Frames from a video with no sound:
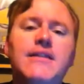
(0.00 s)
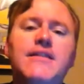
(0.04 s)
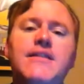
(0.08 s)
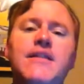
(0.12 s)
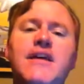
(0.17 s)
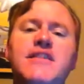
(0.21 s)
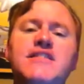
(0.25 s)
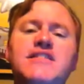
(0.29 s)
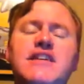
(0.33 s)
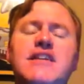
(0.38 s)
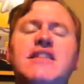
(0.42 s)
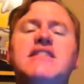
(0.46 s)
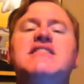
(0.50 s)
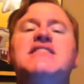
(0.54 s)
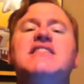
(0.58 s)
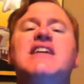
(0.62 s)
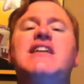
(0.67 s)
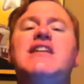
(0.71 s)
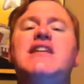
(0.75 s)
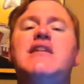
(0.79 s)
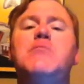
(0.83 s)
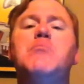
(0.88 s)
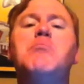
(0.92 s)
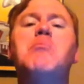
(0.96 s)
They said,
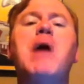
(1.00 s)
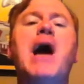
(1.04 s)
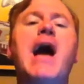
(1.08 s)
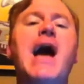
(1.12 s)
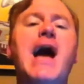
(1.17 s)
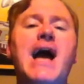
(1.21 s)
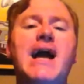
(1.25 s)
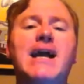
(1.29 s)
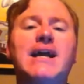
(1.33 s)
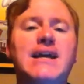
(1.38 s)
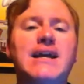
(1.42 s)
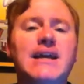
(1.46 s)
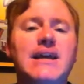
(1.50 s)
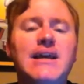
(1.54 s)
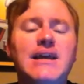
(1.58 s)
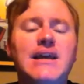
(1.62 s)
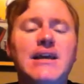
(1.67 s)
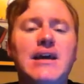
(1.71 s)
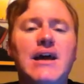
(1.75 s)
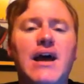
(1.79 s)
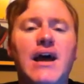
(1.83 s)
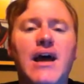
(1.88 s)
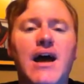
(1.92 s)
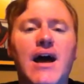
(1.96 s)
send it back
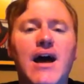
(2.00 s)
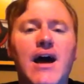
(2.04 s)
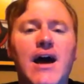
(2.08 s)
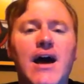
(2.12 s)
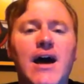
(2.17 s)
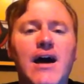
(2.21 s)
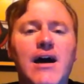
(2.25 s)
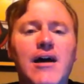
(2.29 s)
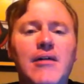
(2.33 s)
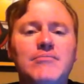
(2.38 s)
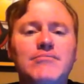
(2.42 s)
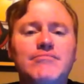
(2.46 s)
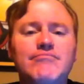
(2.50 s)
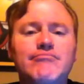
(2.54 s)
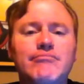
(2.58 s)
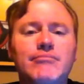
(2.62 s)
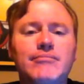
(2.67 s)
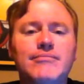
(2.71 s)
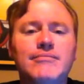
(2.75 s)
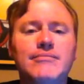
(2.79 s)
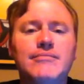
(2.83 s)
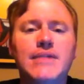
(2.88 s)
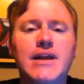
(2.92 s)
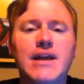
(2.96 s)

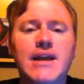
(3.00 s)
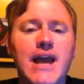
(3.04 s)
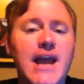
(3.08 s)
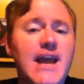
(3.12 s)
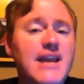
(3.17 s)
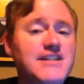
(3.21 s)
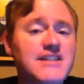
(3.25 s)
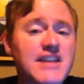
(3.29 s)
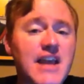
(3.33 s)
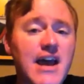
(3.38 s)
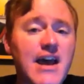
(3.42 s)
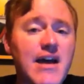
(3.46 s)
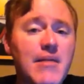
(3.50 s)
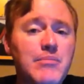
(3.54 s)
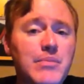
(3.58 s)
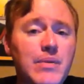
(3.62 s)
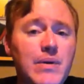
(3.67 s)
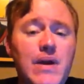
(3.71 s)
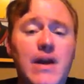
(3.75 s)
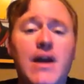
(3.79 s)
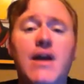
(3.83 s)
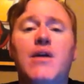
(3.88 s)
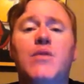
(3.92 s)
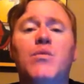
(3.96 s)
ASAP,
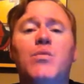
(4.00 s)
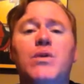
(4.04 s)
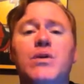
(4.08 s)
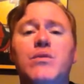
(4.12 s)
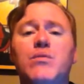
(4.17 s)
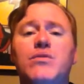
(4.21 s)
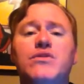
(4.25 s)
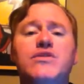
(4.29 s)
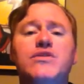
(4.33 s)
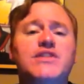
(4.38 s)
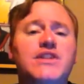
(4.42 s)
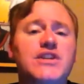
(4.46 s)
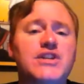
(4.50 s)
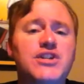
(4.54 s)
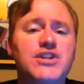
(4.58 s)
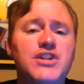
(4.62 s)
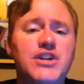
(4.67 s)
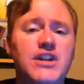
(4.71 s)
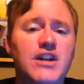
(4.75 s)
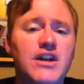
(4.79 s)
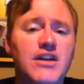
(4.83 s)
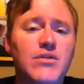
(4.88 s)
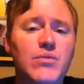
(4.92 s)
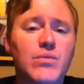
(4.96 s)
and we will send you
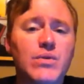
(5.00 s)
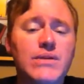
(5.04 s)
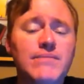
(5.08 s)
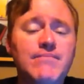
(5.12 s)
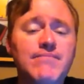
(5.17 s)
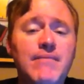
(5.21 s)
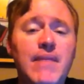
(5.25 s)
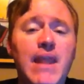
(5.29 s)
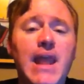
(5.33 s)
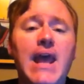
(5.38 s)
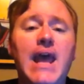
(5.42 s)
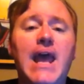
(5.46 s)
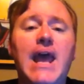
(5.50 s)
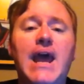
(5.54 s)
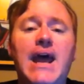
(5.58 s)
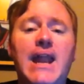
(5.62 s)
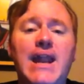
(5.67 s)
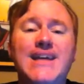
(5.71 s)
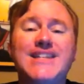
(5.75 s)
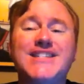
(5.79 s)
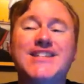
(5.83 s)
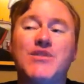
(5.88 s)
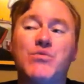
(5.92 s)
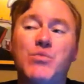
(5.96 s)
another one. And
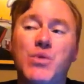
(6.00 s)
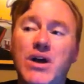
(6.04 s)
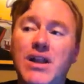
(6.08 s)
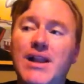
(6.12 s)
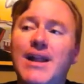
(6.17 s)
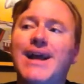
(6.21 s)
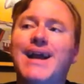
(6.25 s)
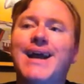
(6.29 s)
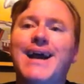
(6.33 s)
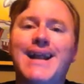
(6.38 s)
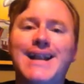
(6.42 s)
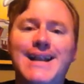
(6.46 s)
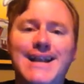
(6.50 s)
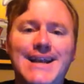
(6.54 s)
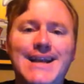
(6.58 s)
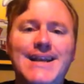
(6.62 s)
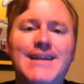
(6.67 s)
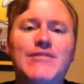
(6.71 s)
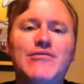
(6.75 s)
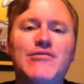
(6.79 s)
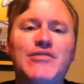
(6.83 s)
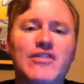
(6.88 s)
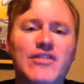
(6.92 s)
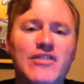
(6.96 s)
I said, well, I kind of need
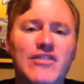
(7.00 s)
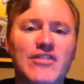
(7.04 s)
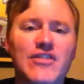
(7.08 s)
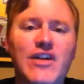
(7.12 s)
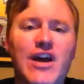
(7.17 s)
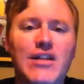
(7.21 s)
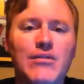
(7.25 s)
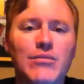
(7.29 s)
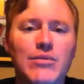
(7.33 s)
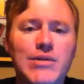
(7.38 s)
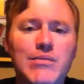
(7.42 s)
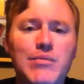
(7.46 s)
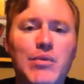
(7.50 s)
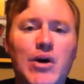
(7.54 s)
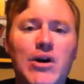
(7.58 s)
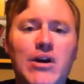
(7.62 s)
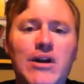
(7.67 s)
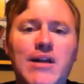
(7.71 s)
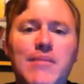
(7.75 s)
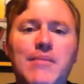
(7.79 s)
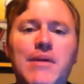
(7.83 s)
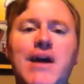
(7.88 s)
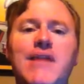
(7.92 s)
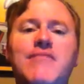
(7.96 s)
it for this Halloween
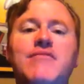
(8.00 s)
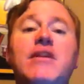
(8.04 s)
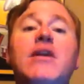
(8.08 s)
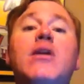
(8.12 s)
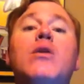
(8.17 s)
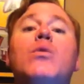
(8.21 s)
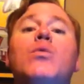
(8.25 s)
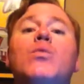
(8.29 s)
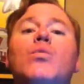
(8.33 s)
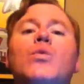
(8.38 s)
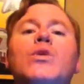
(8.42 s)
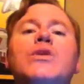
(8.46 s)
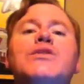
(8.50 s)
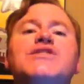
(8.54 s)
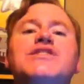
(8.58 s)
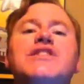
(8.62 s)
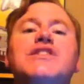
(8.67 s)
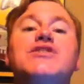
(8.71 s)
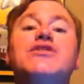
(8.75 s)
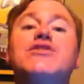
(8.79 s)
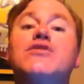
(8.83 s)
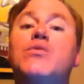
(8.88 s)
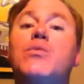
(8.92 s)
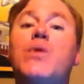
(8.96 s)
party I'm having. We'll
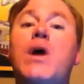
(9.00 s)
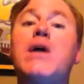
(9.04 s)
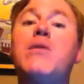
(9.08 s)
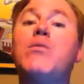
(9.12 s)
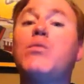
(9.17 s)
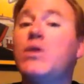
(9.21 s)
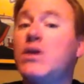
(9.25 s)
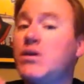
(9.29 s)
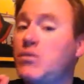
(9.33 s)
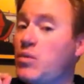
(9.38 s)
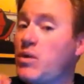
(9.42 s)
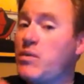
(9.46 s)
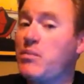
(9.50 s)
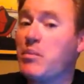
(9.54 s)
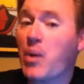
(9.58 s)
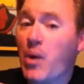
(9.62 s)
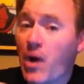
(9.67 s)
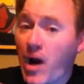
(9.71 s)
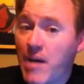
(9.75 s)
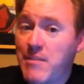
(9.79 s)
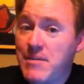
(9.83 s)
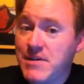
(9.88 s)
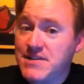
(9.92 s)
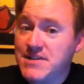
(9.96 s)
send you the right one. We
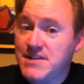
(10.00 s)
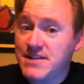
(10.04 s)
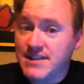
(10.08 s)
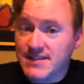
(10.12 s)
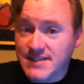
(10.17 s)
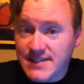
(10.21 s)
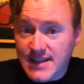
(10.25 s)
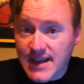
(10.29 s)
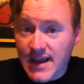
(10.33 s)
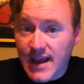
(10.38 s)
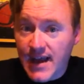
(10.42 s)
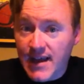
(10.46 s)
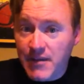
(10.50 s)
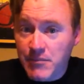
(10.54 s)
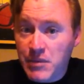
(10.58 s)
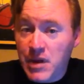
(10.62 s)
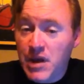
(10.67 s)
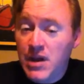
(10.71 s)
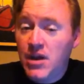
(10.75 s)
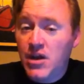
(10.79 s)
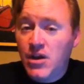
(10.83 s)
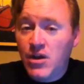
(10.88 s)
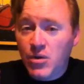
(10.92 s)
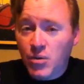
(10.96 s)
promise this time
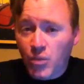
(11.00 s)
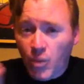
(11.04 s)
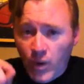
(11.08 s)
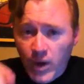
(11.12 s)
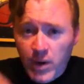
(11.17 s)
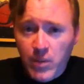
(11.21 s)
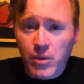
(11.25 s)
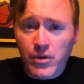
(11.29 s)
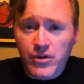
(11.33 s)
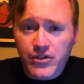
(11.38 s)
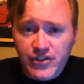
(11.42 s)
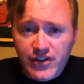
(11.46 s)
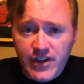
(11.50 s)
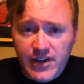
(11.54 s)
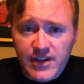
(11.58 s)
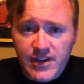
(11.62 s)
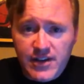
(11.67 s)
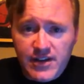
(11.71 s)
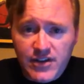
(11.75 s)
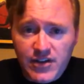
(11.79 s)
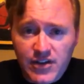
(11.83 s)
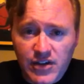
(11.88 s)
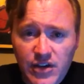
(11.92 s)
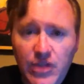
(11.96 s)
we will send
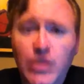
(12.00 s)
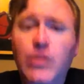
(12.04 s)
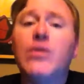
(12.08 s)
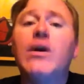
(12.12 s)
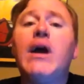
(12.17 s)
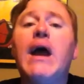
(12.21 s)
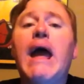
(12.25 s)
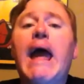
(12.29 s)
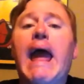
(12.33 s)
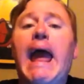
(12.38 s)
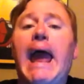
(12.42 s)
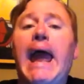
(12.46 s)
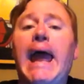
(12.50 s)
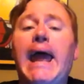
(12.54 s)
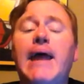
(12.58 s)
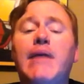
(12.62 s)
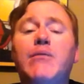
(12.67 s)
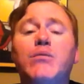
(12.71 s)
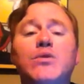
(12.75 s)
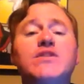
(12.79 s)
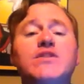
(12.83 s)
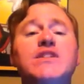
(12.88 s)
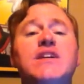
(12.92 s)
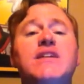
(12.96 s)
it to you,
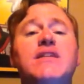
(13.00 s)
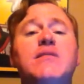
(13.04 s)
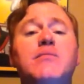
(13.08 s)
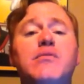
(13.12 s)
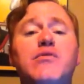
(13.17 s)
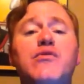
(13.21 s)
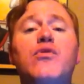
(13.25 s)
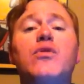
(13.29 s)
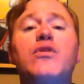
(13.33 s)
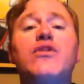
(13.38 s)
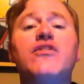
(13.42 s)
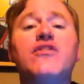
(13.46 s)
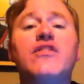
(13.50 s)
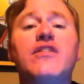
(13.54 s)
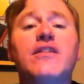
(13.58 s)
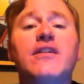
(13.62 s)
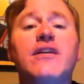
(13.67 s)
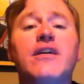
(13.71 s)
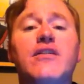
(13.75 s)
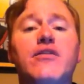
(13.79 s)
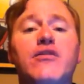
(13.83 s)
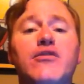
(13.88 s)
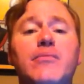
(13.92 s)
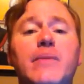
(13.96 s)
and we'll send it before you send
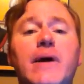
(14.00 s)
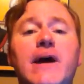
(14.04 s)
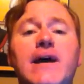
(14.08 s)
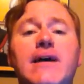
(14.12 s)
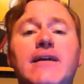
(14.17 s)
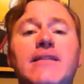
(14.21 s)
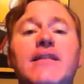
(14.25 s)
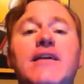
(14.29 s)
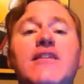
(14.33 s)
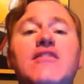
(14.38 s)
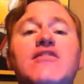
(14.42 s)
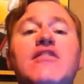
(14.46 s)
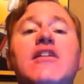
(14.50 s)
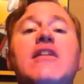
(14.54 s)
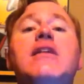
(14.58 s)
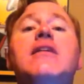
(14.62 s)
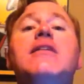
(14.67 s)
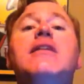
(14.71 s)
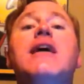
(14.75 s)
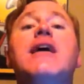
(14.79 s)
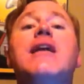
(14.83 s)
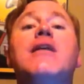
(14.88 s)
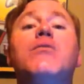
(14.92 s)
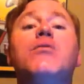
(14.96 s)
the others back. They sent
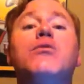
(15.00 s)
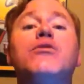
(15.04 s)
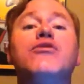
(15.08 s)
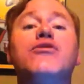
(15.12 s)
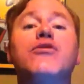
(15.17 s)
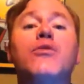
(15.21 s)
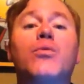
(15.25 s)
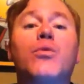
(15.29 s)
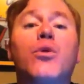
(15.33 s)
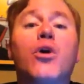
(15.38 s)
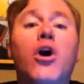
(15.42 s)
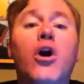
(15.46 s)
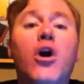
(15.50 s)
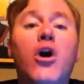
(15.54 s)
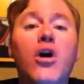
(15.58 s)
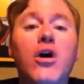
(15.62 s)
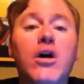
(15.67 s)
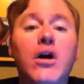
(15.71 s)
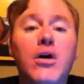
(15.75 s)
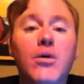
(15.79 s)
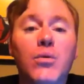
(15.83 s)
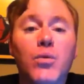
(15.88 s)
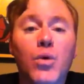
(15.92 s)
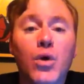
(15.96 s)
it, and it was the
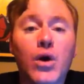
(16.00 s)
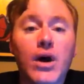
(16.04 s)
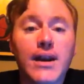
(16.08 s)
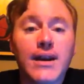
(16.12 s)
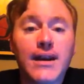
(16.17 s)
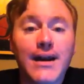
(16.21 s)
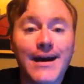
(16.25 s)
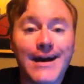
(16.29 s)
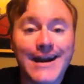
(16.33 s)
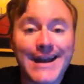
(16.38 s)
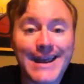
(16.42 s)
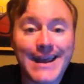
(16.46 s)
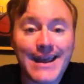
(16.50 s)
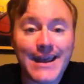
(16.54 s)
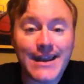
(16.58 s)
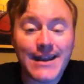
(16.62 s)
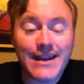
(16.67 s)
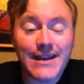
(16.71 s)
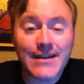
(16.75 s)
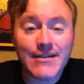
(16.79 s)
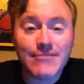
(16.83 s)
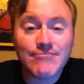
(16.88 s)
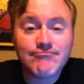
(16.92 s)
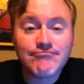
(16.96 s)
wrong one
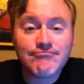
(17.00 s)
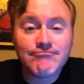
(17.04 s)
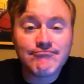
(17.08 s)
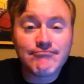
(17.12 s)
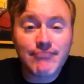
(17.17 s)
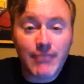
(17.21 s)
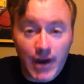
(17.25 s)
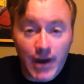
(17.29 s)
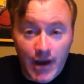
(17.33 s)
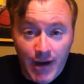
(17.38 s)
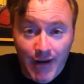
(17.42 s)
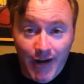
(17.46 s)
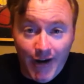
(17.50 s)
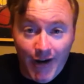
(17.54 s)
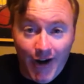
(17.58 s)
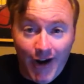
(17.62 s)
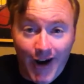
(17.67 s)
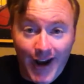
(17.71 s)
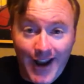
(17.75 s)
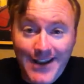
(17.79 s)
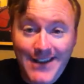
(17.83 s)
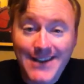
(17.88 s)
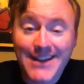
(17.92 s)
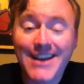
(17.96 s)
again. All
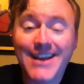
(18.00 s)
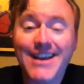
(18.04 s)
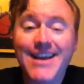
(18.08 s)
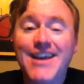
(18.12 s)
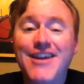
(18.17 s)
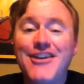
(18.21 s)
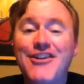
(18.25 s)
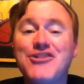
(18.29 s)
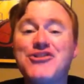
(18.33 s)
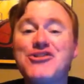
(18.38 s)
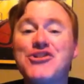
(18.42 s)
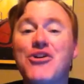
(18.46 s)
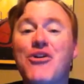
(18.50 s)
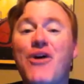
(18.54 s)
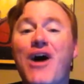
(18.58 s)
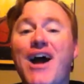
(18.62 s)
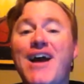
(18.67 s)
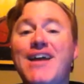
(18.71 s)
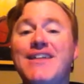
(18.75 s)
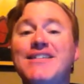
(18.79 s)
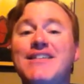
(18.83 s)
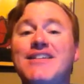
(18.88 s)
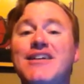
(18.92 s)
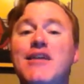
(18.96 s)
right? So
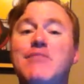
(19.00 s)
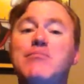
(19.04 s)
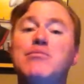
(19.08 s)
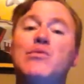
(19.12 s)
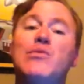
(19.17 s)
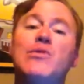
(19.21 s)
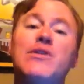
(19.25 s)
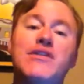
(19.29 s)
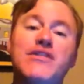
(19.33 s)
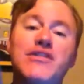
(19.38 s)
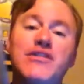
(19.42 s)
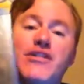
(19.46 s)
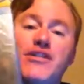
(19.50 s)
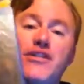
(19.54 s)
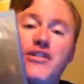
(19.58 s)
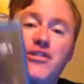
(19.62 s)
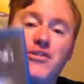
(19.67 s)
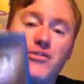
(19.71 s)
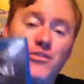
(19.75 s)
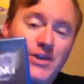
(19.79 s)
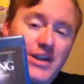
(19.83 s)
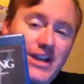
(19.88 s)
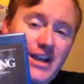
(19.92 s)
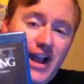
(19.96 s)
I ended up with
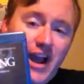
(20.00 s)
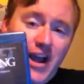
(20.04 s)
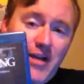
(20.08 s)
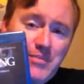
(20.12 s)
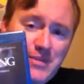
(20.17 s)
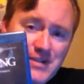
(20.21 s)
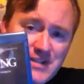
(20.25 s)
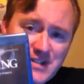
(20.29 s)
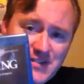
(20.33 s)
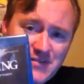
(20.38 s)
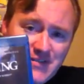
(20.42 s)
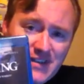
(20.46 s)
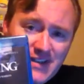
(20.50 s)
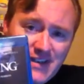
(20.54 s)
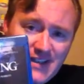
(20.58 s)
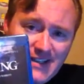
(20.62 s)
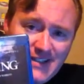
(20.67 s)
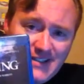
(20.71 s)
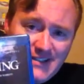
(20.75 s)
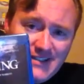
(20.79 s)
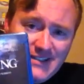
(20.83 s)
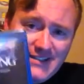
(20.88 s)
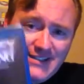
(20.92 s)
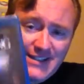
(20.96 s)
3 copies of
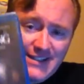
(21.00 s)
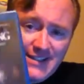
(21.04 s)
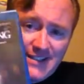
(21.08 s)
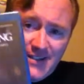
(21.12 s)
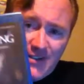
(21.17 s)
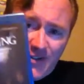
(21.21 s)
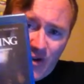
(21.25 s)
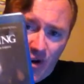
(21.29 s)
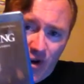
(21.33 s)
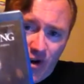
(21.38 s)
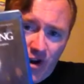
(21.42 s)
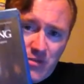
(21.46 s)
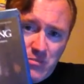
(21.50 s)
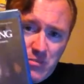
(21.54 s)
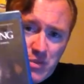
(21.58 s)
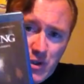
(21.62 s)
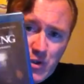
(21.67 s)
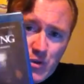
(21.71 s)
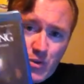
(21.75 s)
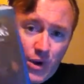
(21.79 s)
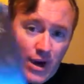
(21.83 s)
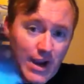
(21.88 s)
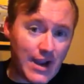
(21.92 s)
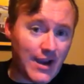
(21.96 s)
these on
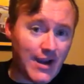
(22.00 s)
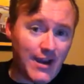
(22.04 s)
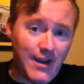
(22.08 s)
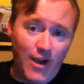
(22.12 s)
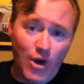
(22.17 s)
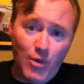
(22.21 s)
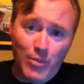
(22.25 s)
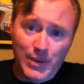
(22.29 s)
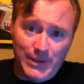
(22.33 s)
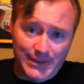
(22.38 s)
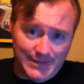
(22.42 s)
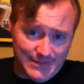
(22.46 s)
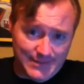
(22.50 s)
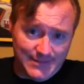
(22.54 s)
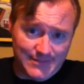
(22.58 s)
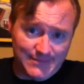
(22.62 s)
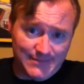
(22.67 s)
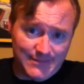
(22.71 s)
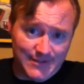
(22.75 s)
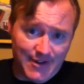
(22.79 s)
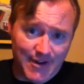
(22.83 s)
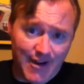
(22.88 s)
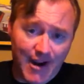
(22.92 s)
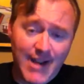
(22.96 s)
Blu-ray, unopened.
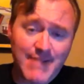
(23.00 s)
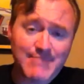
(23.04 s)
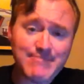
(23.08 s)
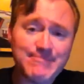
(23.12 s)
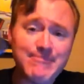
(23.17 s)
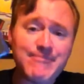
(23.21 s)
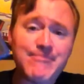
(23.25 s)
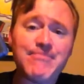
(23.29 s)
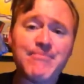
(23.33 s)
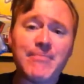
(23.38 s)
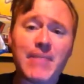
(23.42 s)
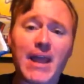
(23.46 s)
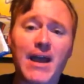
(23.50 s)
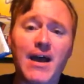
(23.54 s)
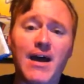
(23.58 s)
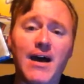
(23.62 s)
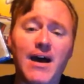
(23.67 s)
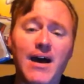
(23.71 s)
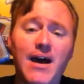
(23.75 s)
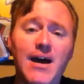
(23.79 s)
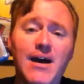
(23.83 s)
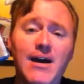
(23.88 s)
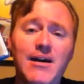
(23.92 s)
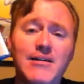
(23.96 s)
All right?
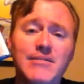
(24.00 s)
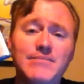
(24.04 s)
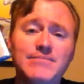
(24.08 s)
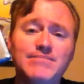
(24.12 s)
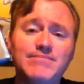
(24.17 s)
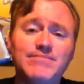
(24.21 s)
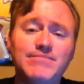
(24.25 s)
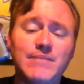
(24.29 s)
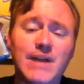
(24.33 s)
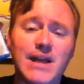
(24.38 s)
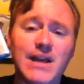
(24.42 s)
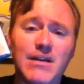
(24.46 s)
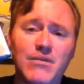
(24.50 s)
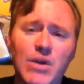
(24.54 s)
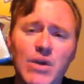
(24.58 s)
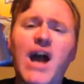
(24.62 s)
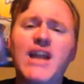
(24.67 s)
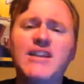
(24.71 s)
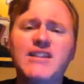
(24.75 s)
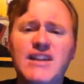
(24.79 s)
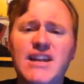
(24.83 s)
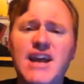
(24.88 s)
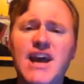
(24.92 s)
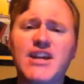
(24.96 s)
No,
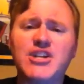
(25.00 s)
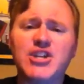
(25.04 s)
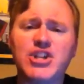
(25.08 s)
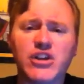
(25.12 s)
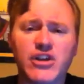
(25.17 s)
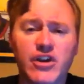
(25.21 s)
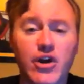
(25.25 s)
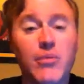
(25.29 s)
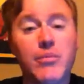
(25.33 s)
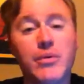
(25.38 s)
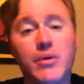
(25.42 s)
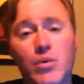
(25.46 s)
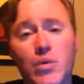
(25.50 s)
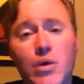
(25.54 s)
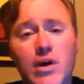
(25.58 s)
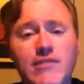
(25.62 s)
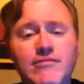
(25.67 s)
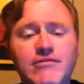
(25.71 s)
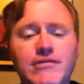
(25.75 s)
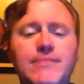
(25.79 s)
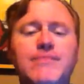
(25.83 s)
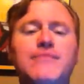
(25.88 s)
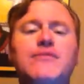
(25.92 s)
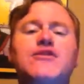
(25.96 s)
I did actually open one
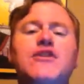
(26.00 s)
of them.